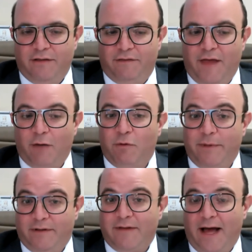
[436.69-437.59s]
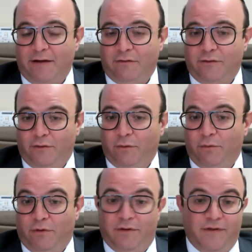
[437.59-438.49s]
they would be entitled
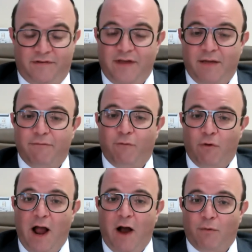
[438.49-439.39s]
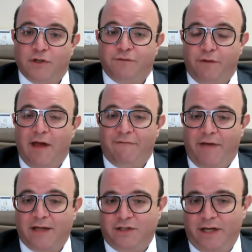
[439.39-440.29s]
to the same 4 hours for that
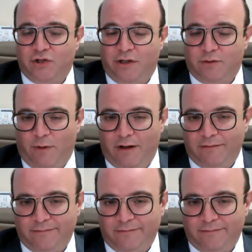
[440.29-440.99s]
vaccination as well.